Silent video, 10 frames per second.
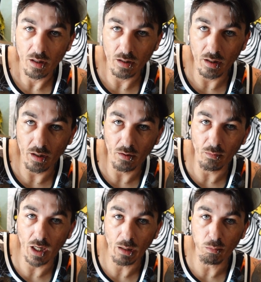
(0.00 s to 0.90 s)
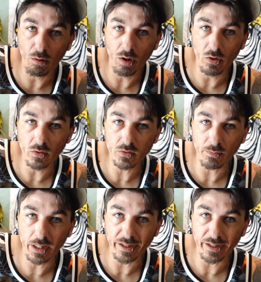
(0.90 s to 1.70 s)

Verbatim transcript: Hello, my boils, my